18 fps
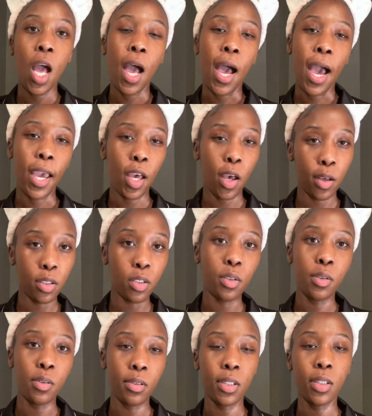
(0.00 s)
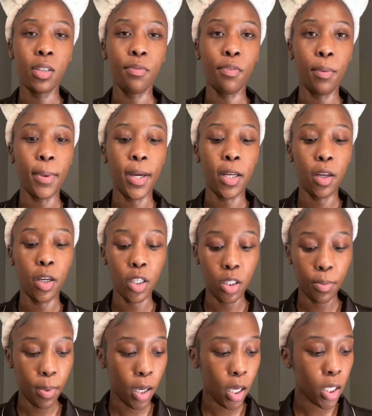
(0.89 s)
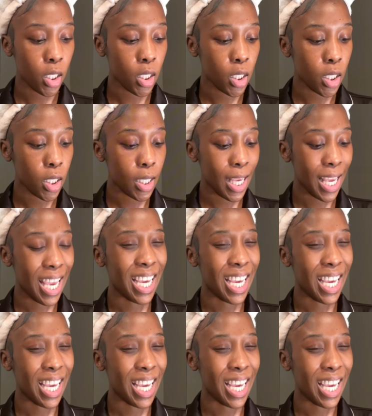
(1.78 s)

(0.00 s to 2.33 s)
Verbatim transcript: I also use this for my dark spots